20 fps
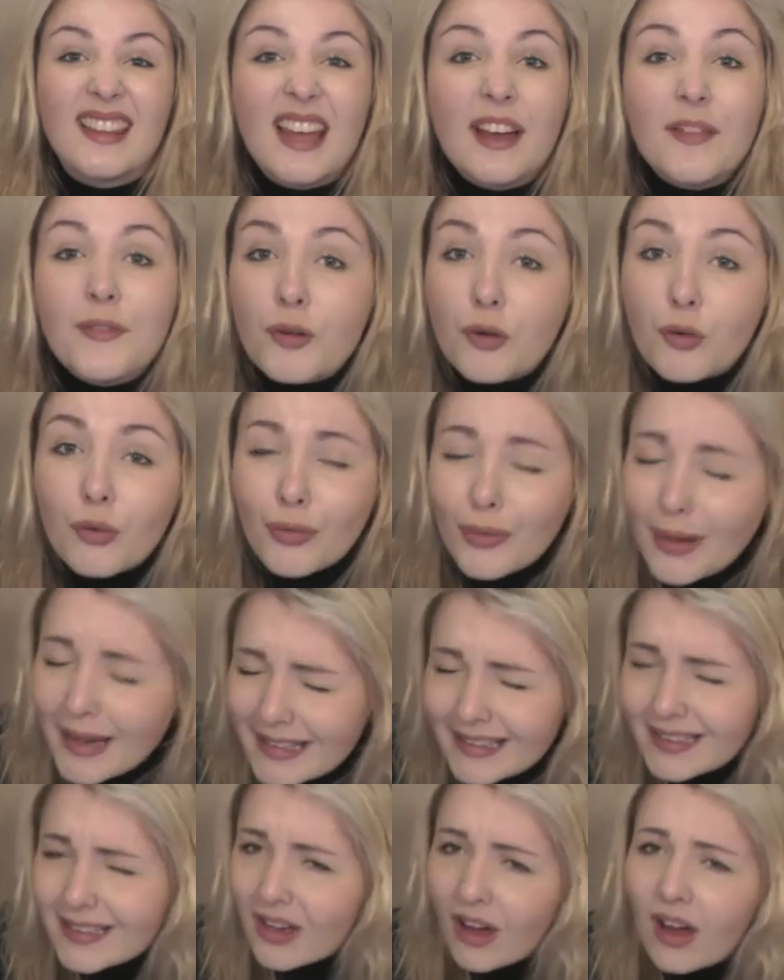They have
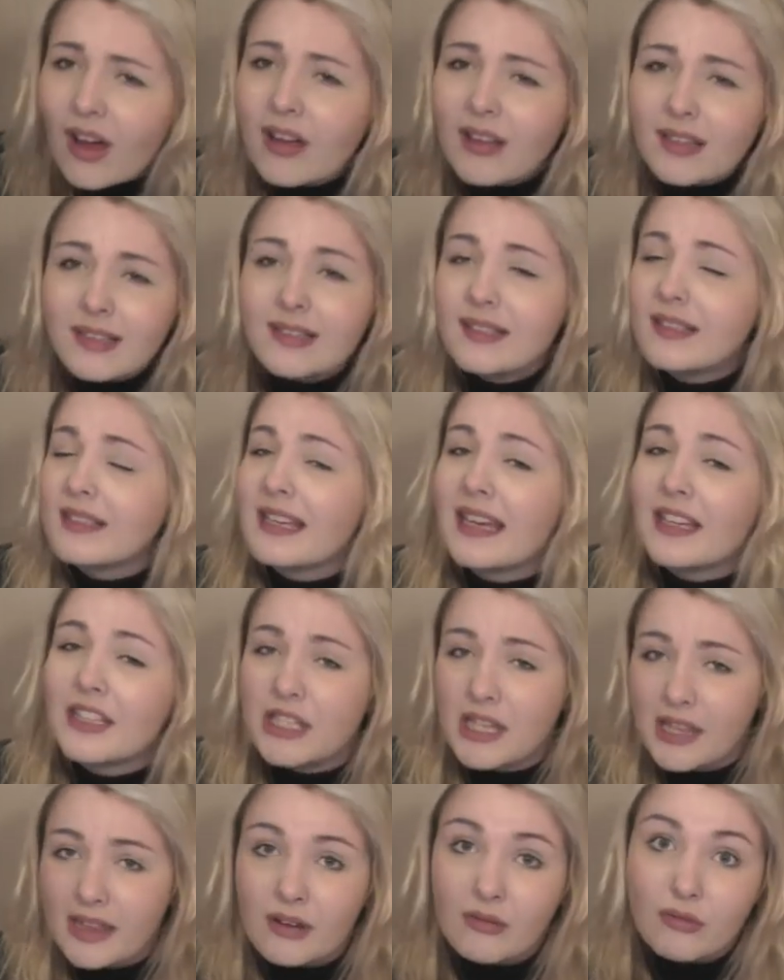great casts.
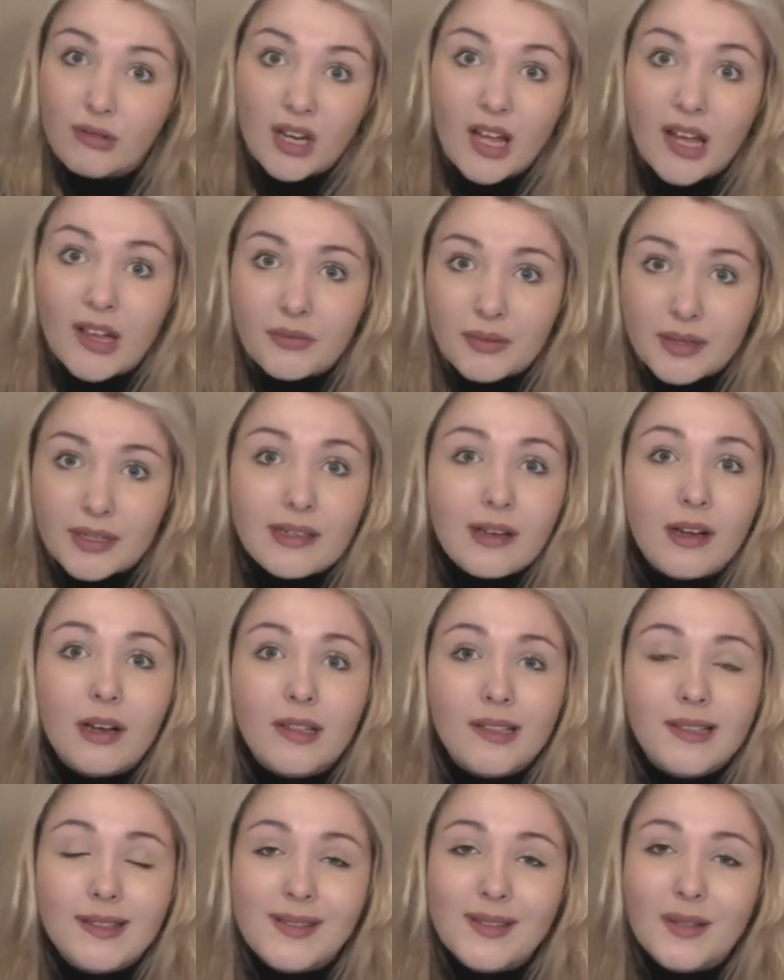Actually they rely on their
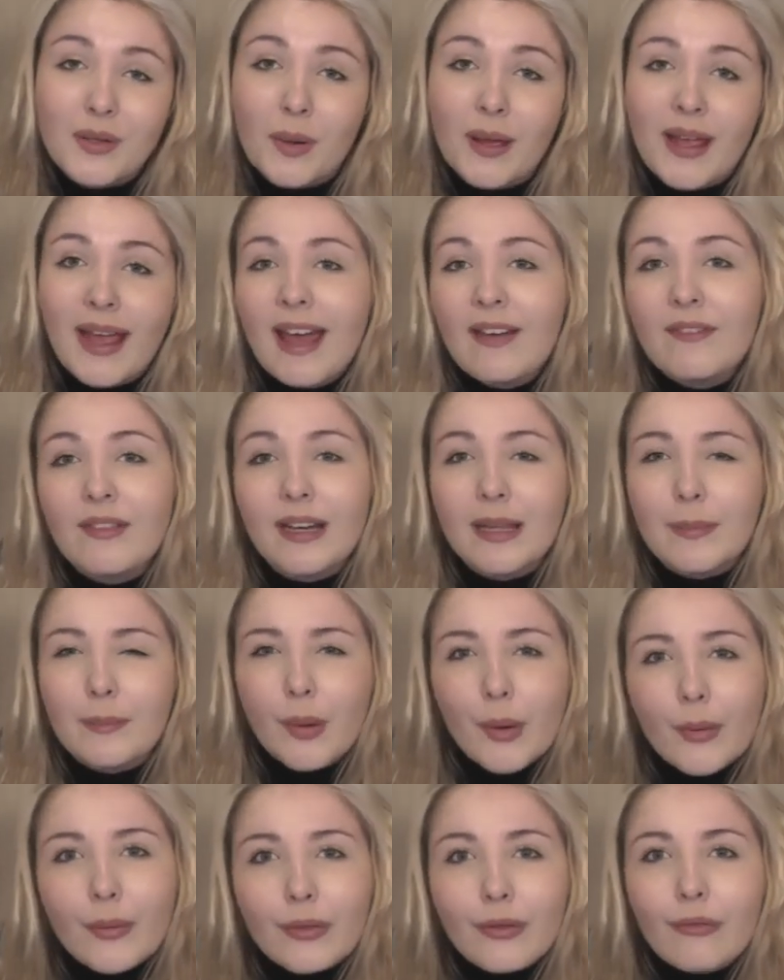casts quite heavily,
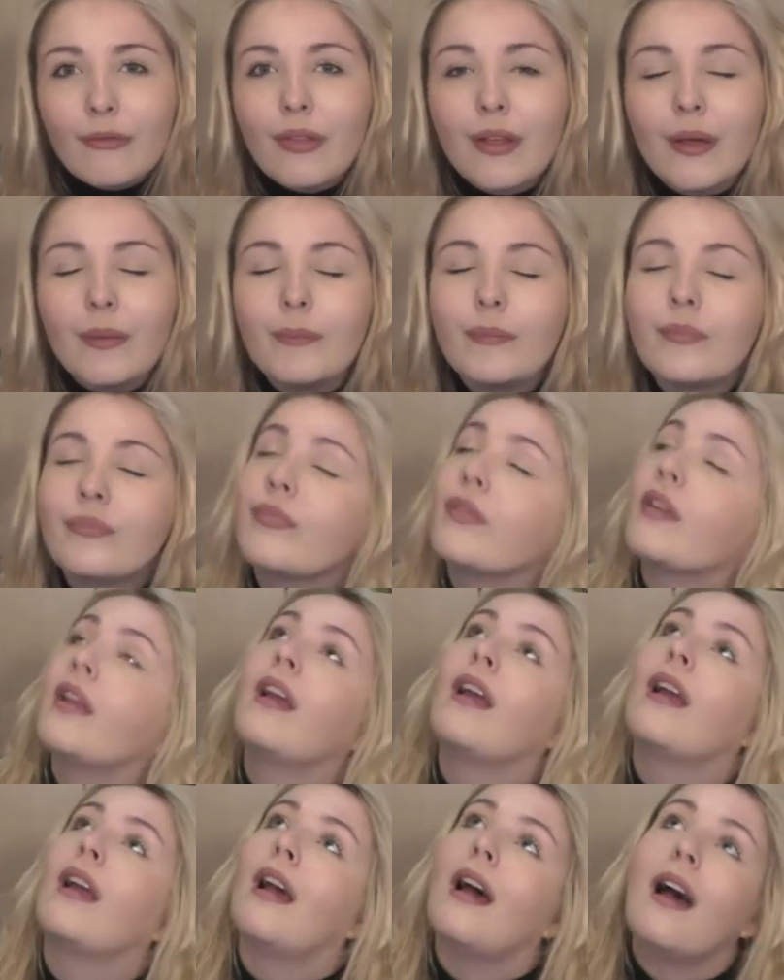both of them.
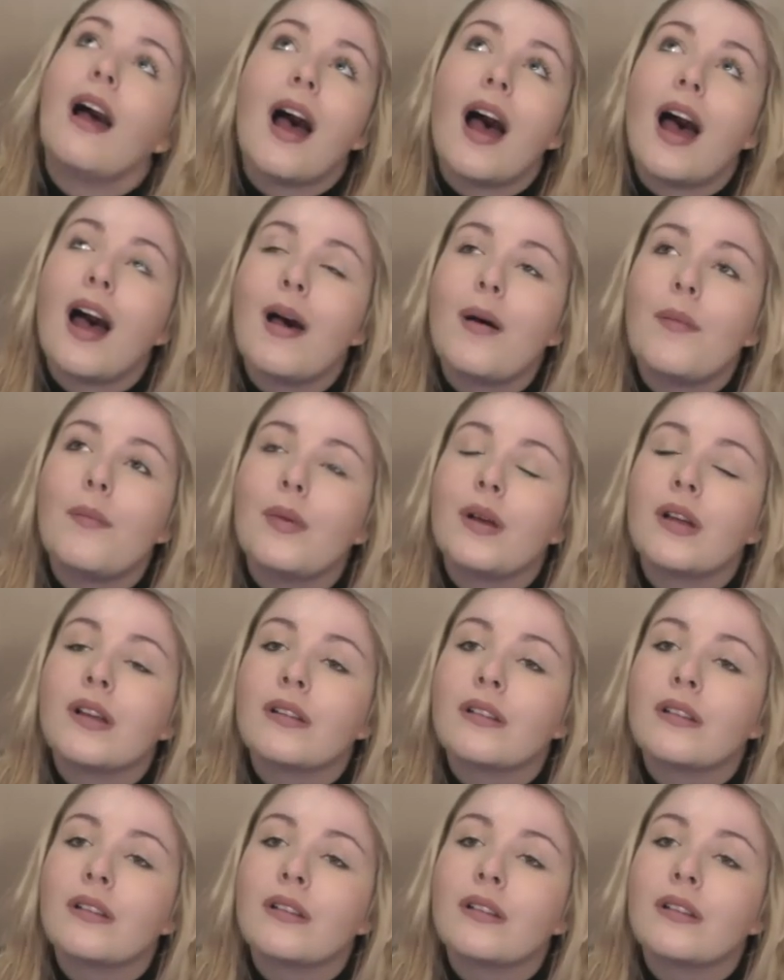I